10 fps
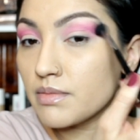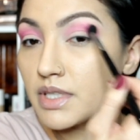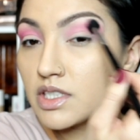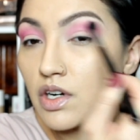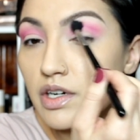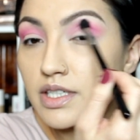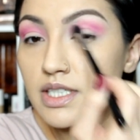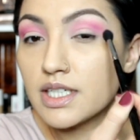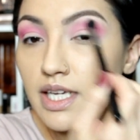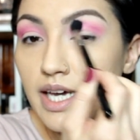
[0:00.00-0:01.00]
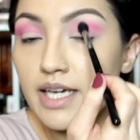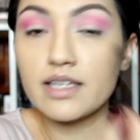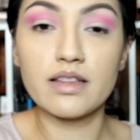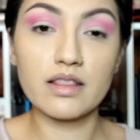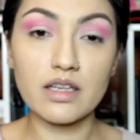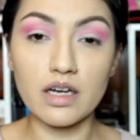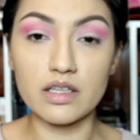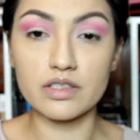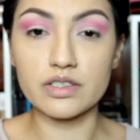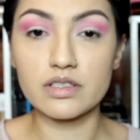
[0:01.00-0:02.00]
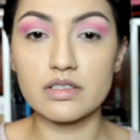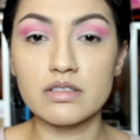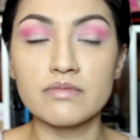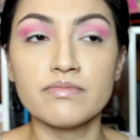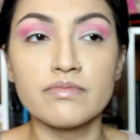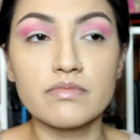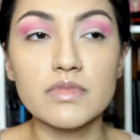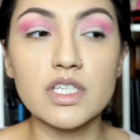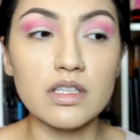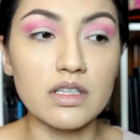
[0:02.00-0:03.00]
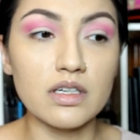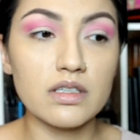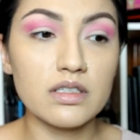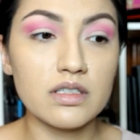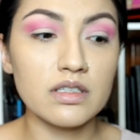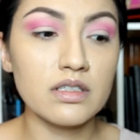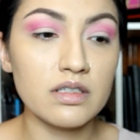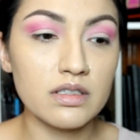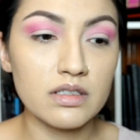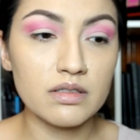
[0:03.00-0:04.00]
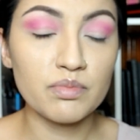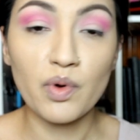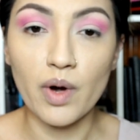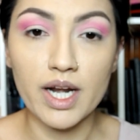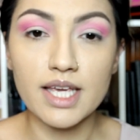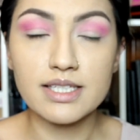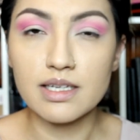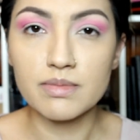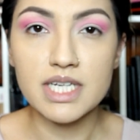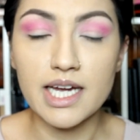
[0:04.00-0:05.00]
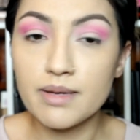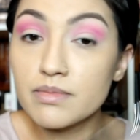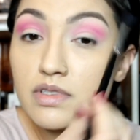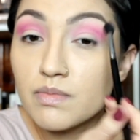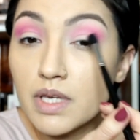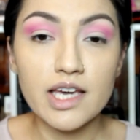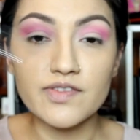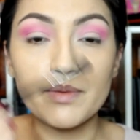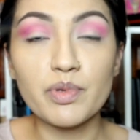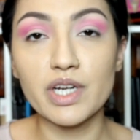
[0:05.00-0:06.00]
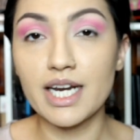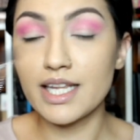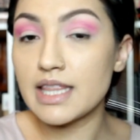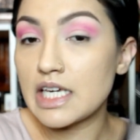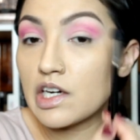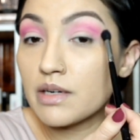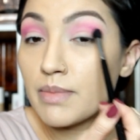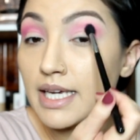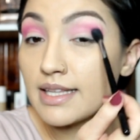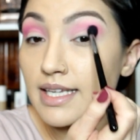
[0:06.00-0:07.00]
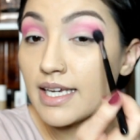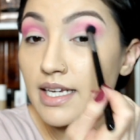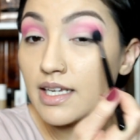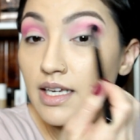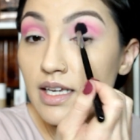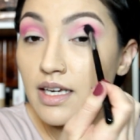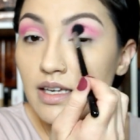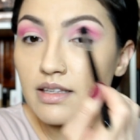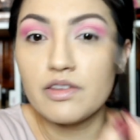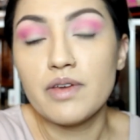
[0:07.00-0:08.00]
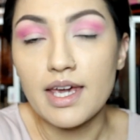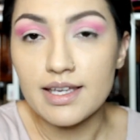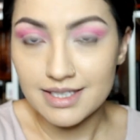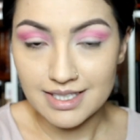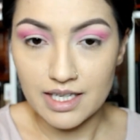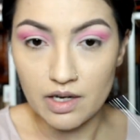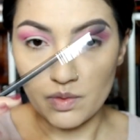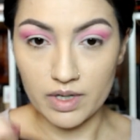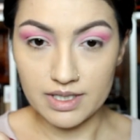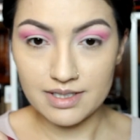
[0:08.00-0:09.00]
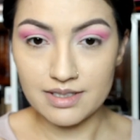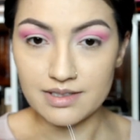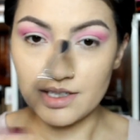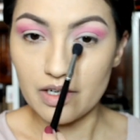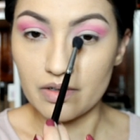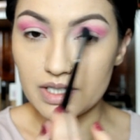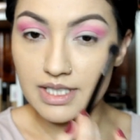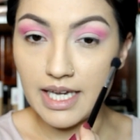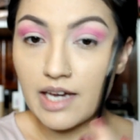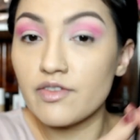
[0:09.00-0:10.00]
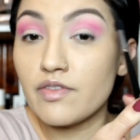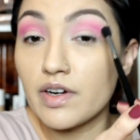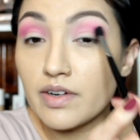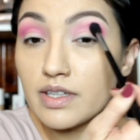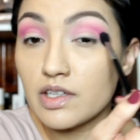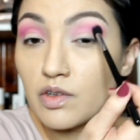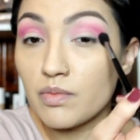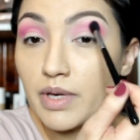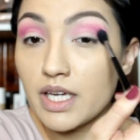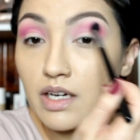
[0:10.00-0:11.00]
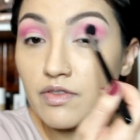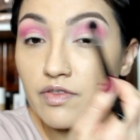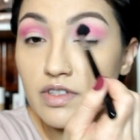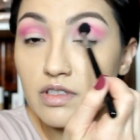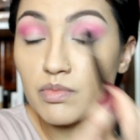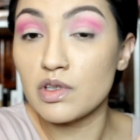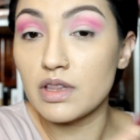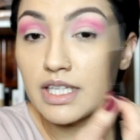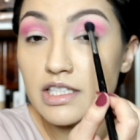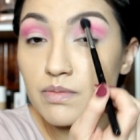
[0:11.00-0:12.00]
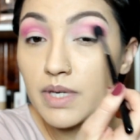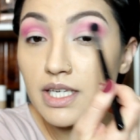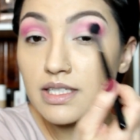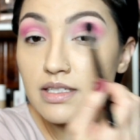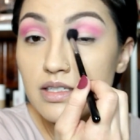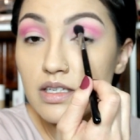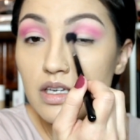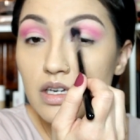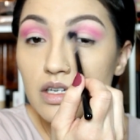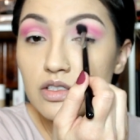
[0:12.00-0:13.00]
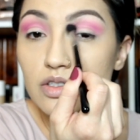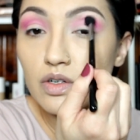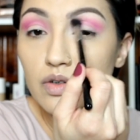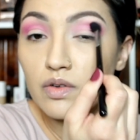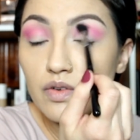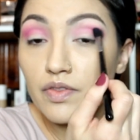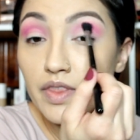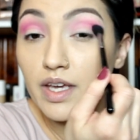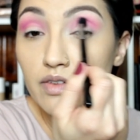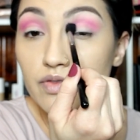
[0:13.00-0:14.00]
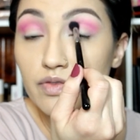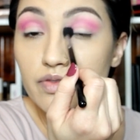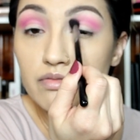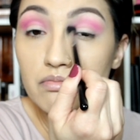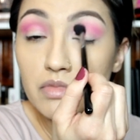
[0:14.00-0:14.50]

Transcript: it's hard to get colors to look pretty sometimes. If I put anything on my lid, you can't see it once, you know, because I have very little bit of visible lid space. So I've,